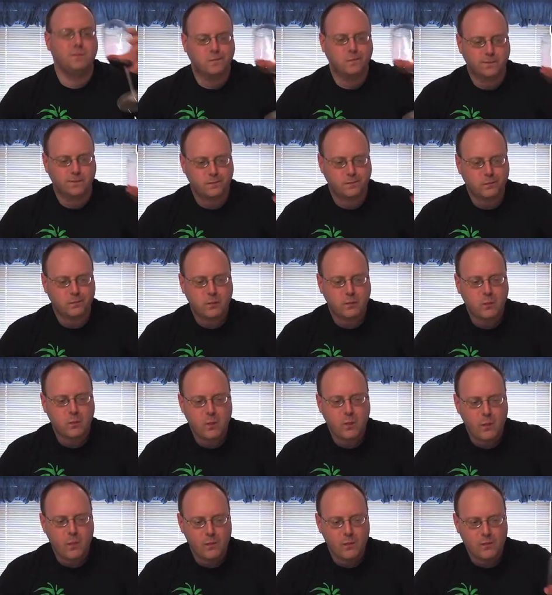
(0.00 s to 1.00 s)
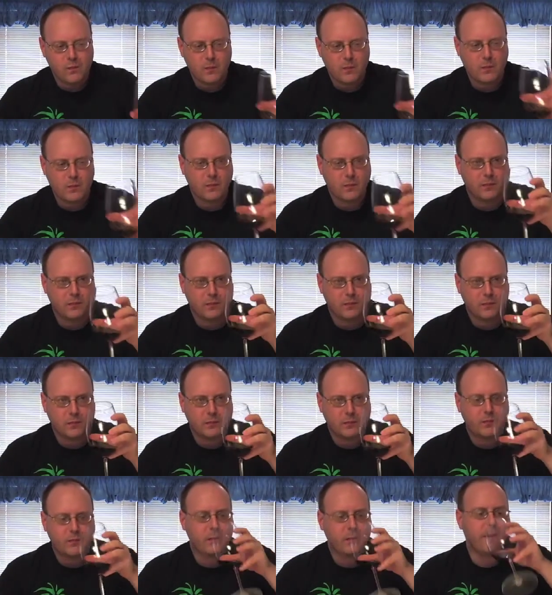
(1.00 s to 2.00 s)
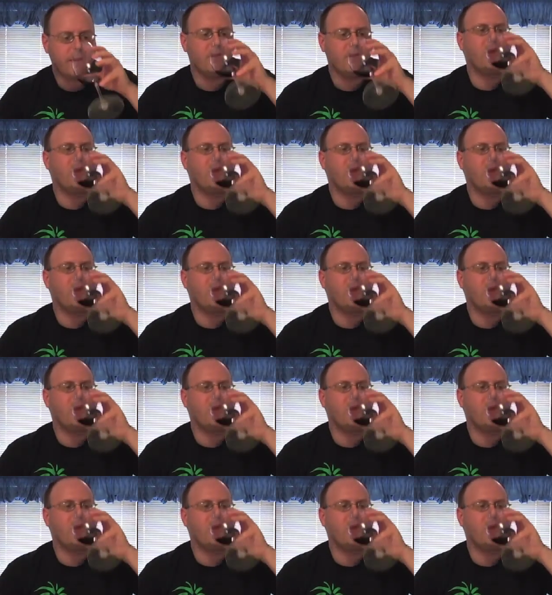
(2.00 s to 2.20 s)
Nothing is said.